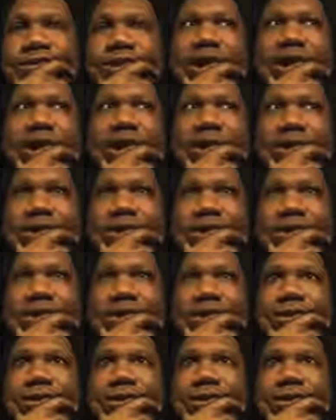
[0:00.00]
Okay?
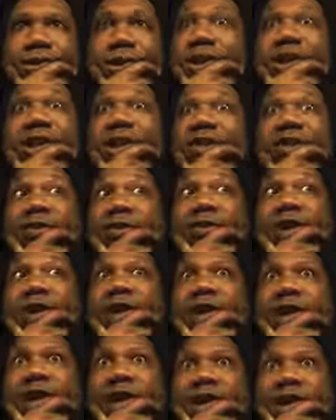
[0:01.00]
All you see is
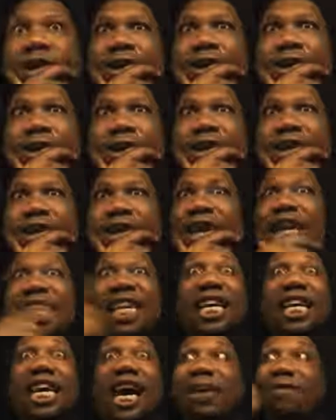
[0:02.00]
graffiti art.
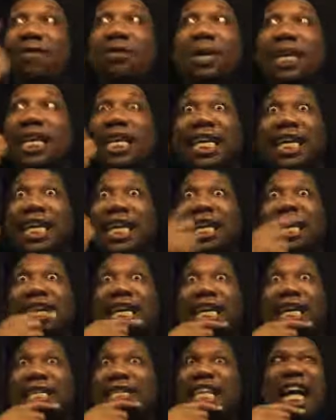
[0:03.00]
Now the government here
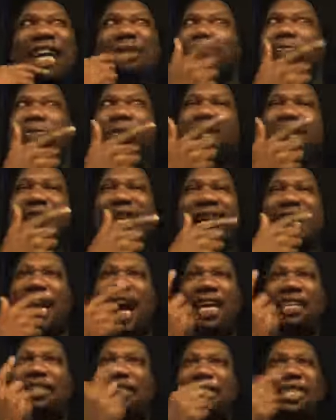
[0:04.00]
is not they're
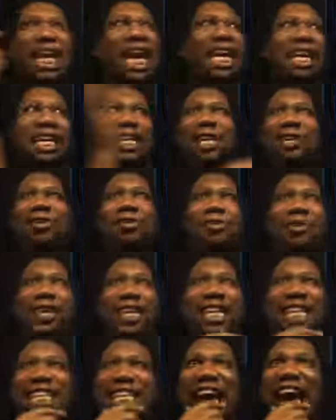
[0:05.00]
not taking the
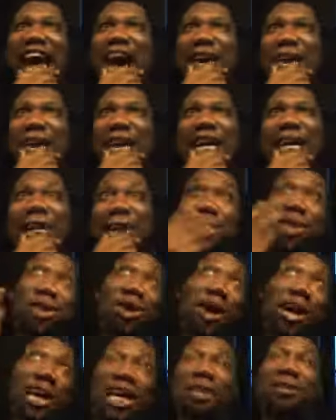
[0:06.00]
graffiti down.
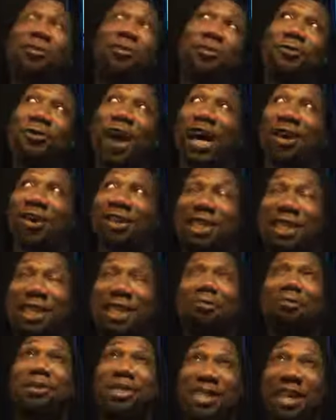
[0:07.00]
Sure, I guess if you write on
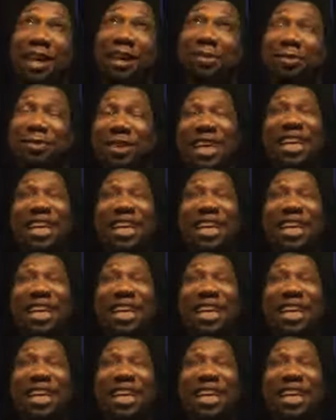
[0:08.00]
some stuff,